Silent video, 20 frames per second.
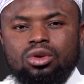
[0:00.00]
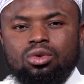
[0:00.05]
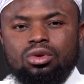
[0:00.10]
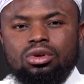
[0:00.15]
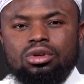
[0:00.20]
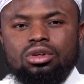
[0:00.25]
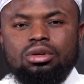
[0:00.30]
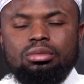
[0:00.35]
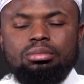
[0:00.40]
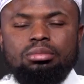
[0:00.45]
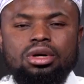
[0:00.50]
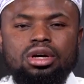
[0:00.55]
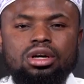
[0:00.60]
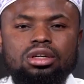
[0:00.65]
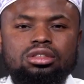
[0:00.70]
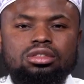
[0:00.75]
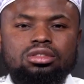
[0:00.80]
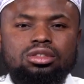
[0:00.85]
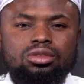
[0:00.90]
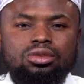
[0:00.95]
Welcome
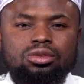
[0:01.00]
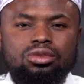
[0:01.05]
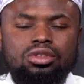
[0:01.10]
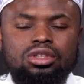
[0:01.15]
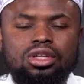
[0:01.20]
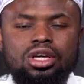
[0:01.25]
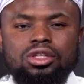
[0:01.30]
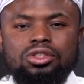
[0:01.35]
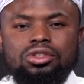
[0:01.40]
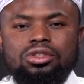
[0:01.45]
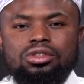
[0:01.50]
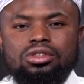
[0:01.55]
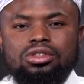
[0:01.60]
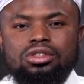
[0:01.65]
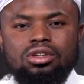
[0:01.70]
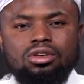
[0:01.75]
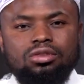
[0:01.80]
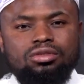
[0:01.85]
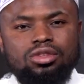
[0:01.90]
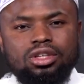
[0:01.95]
back to
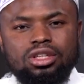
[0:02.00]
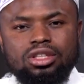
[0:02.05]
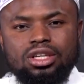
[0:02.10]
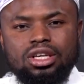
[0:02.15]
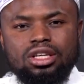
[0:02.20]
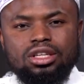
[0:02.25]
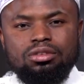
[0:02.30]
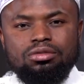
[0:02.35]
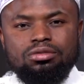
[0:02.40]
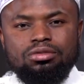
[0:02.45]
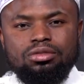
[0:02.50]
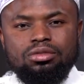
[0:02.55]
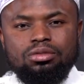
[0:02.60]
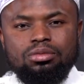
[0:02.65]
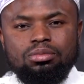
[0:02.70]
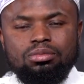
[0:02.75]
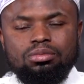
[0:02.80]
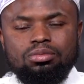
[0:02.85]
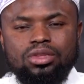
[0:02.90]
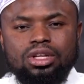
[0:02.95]
Nectaries of the Cave.
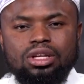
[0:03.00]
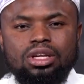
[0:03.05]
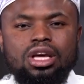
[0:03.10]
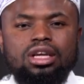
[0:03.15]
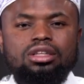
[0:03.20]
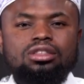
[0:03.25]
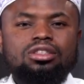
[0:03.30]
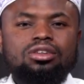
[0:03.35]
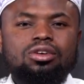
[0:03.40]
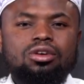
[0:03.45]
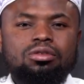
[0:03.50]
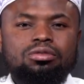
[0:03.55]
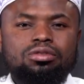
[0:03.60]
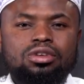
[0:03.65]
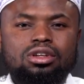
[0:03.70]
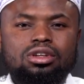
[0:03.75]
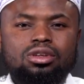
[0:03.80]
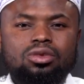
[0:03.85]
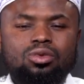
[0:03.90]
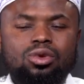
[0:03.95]
The nectar of
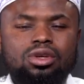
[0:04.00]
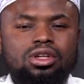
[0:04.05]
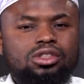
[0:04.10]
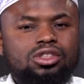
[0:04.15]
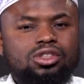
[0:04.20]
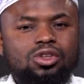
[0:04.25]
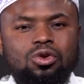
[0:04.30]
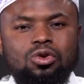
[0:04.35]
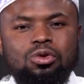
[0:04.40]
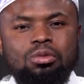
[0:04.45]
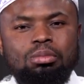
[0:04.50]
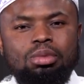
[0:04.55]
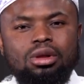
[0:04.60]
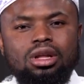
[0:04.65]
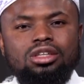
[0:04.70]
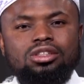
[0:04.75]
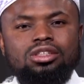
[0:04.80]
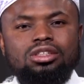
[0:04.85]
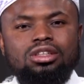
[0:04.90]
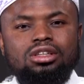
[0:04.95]
it with its own
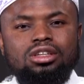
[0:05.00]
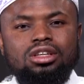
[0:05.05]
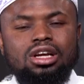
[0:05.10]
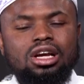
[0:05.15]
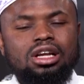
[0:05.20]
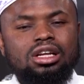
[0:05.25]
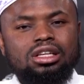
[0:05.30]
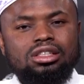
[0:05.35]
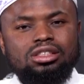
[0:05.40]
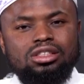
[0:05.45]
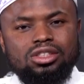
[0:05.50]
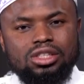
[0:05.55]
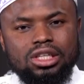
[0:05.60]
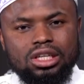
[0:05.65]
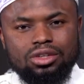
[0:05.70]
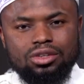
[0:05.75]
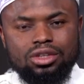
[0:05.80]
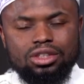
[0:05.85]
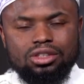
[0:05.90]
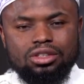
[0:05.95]
blessing and its
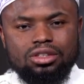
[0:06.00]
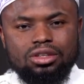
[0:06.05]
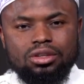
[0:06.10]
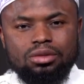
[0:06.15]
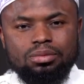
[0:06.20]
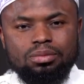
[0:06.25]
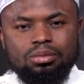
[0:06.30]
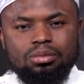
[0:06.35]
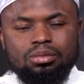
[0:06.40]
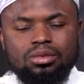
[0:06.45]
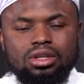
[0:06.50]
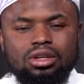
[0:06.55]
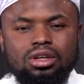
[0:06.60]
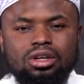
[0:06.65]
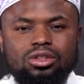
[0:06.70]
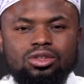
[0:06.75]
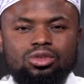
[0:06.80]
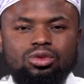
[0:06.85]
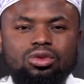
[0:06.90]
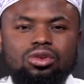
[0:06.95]
secrets.
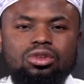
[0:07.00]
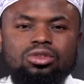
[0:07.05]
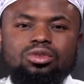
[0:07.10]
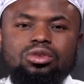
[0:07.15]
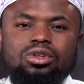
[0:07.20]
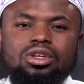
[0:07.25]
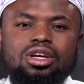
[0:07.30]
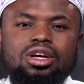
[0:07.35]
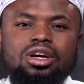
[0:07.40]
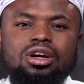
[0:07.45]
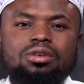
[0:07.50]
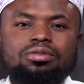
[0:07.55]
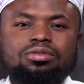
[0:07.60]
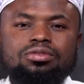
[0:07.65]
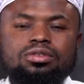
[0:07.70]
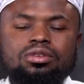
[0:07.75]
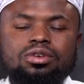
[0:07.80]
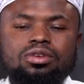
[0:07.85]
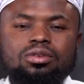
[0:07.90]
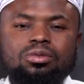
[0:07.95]
Surat Al Kahf,
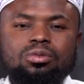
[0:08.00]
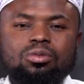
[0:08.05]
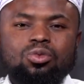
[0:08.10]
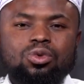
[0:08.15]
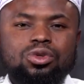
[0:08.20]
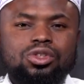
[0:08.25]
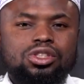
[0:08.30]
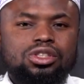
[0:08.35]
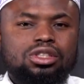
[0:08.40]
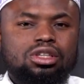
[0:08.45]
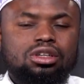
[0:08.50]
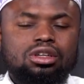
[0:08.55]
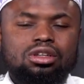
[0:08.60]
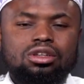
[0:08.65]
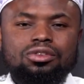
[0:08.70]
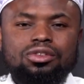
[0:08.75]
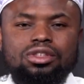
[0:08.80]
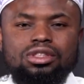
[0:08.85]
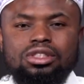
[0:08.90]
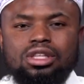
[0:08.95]
we're still
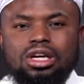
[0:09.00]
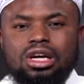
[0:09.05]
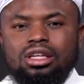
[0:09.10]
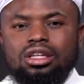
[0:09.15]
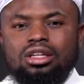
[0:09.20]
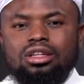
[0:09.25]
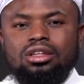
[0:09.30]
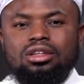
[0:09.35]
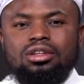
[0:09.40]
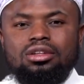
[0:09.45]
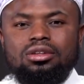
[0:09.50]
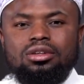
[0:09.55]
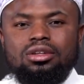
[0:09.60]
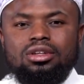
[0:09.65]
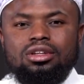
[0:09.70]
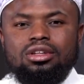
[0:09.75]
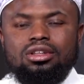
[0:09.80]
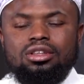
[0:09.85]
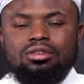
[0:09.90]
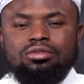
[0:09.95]
reciting it,
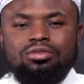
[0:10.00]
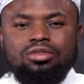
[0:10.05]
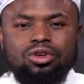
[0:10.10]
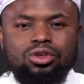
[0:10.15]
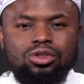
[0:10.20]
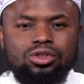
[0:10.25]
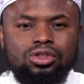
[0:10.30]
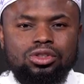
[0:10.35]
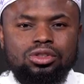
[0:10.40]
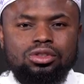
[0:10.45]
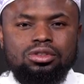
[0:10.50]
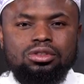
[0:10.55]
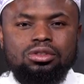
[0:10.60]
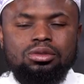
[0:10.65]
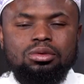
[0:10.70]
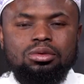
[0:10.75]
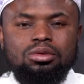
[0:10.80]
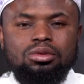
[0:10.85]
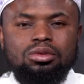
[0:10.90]
the verses,